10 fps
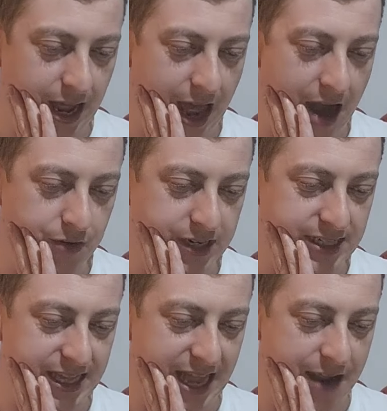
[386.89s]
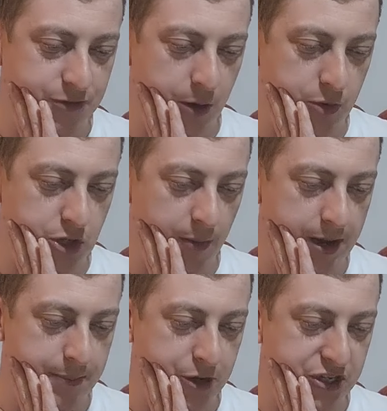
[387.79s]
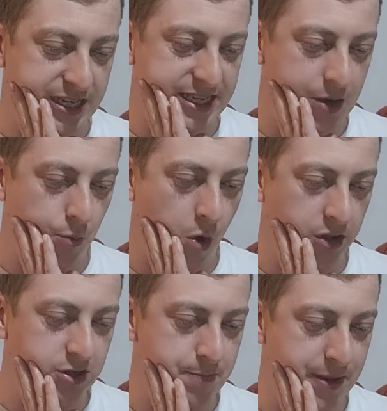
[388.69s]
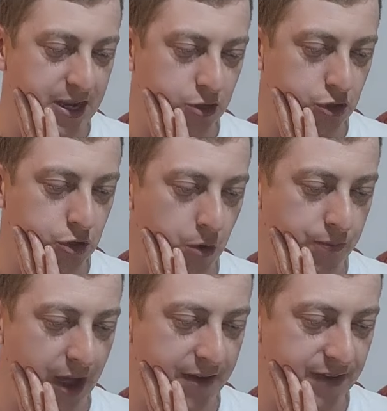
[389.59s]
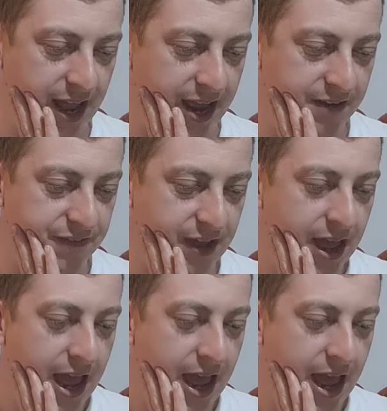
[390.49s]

Aries left WWE because he didn't want to be in 205 Live.